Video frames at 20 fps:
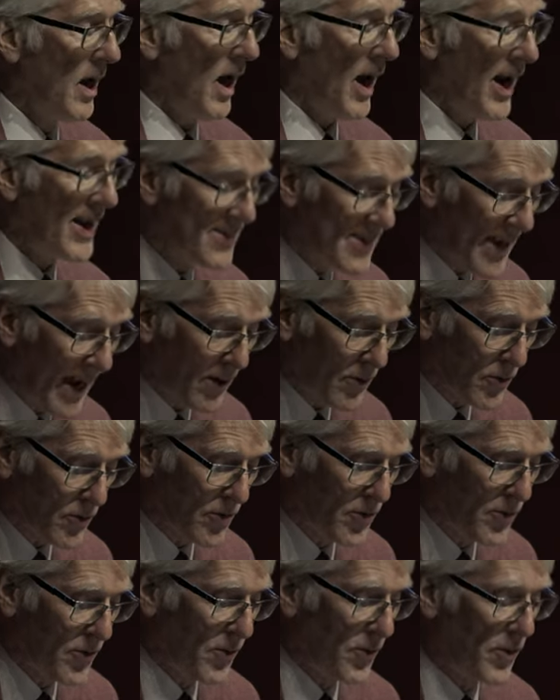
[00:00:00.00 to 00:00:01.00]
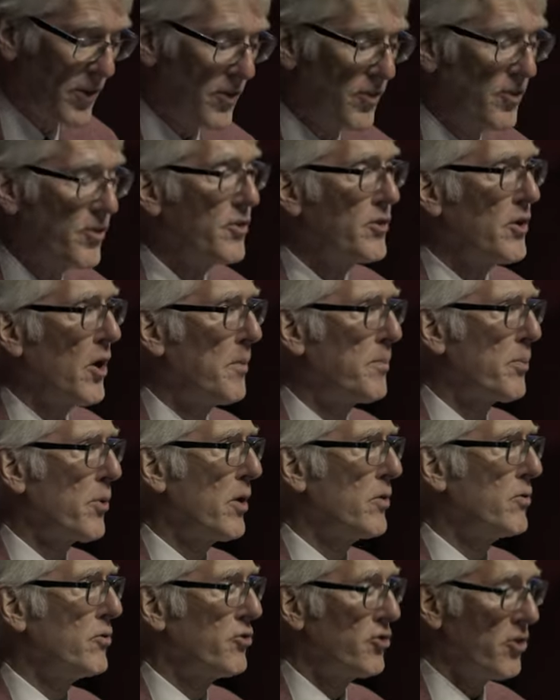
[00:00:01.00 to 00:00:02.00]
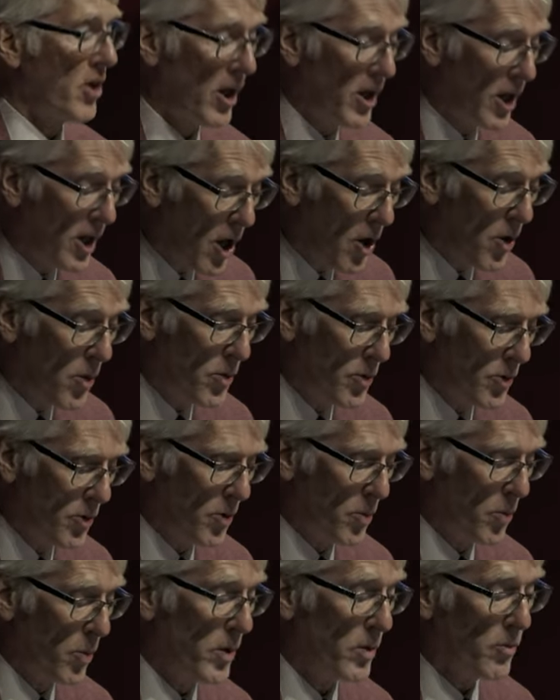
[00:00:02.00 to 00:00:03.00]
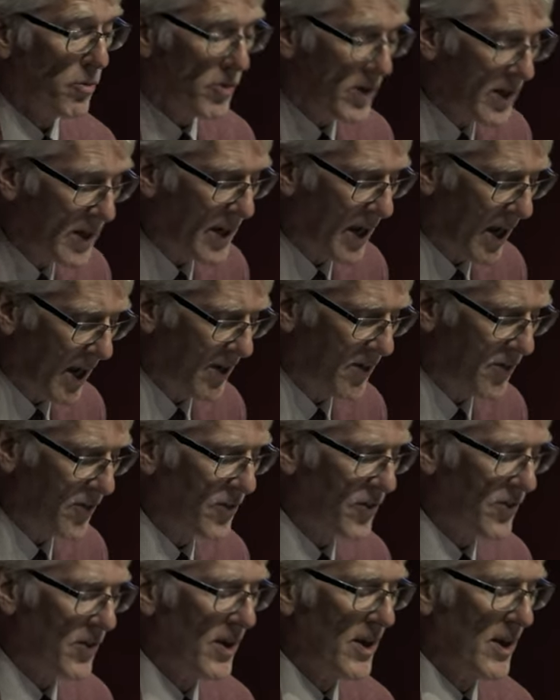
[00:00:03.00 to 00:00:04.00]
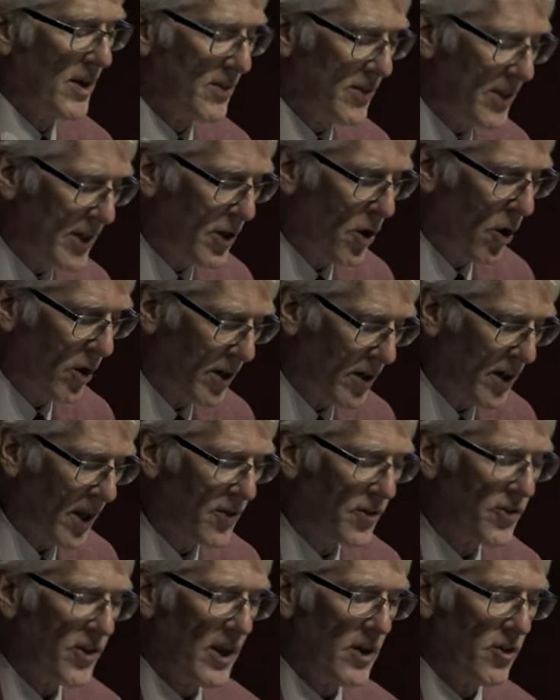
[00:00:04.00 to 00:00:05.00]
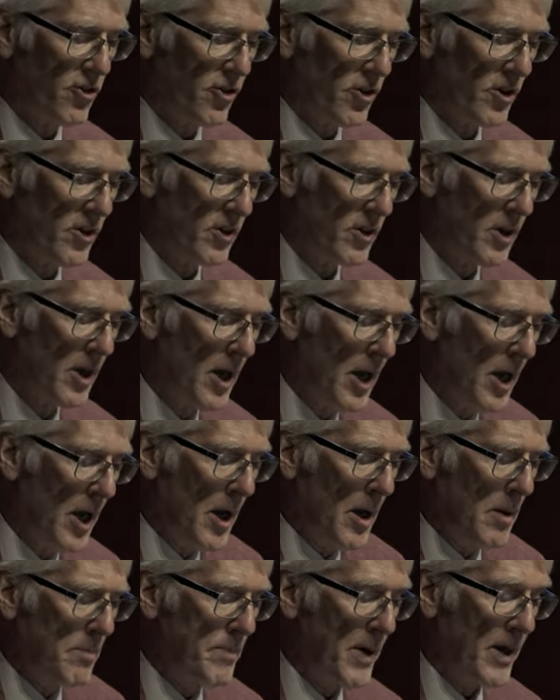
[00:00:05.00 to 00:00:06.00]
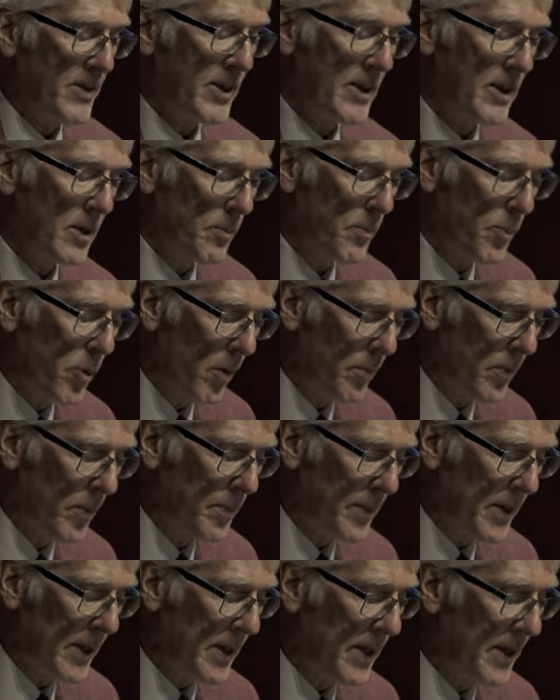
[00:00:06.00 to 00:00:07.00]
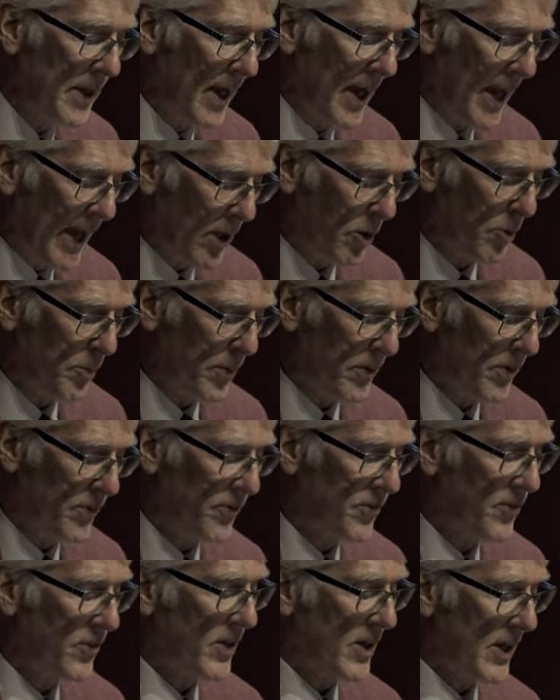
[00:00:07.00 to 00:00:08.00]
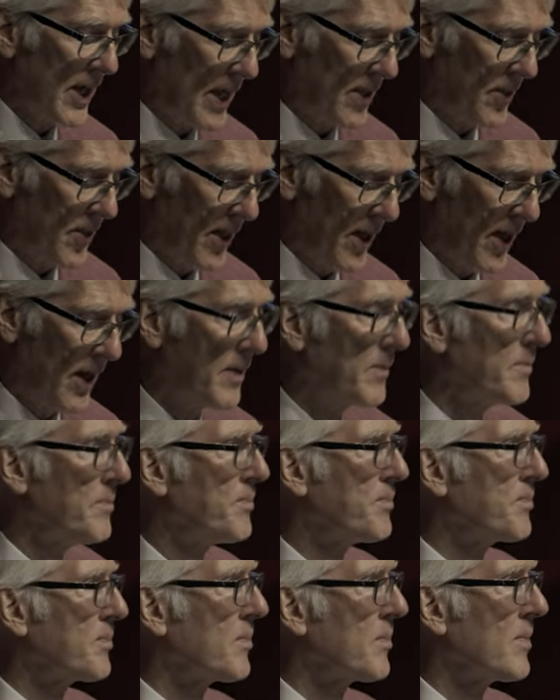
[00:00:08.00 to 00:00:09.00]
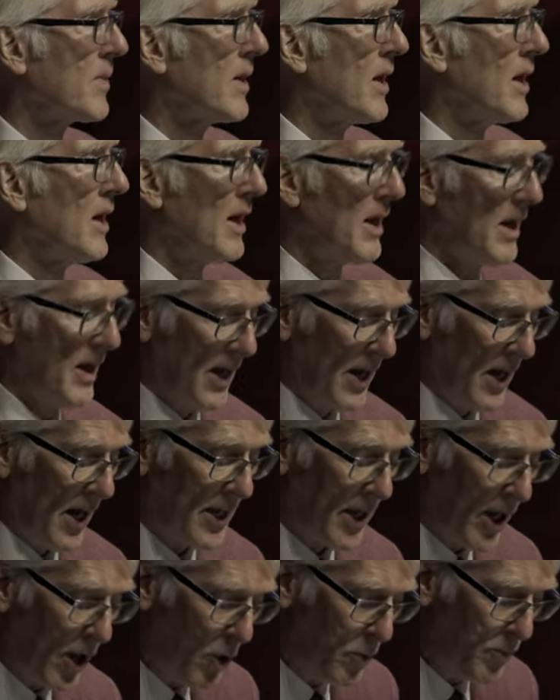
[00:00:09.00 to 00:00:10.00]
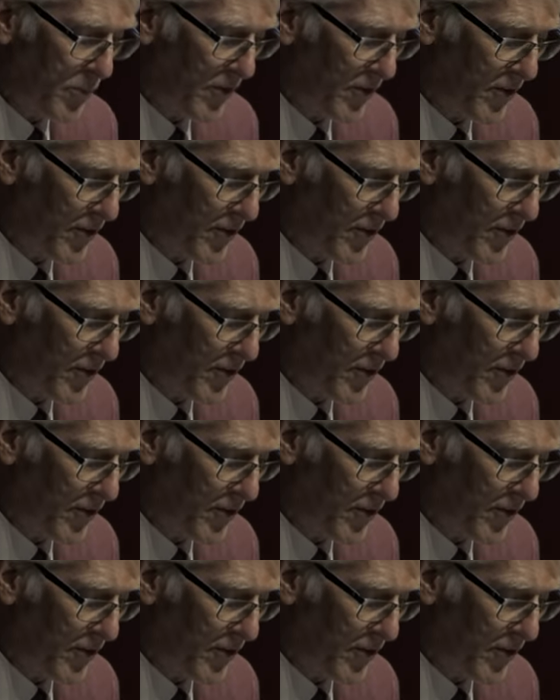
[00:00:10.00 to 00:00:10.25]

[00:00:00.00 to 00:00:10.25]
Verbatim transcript: I doubt this approach alone will realize decolonization, but it'll probably help us get there. And I hope to